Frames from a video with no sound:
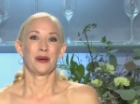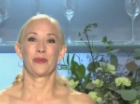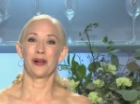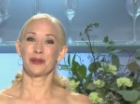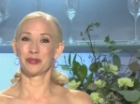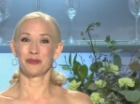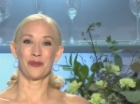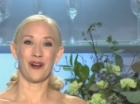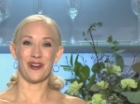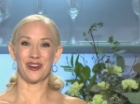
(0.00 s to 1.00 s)
Welcome to
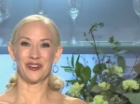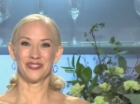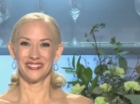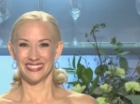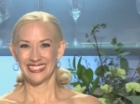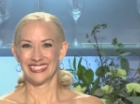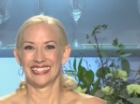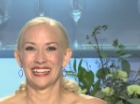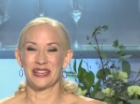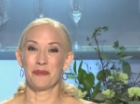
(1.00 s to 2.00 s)
Morocco.
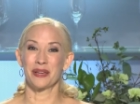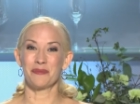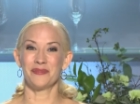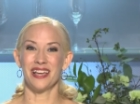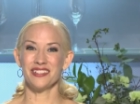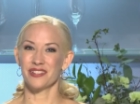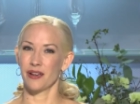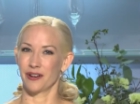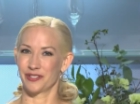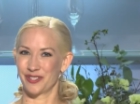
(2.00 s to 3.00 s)
And coming up next,
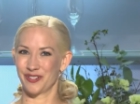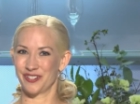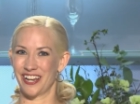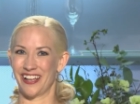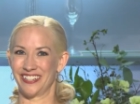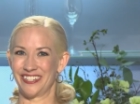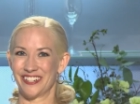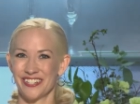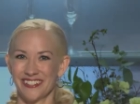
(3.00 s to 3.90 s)
our dessert challenge.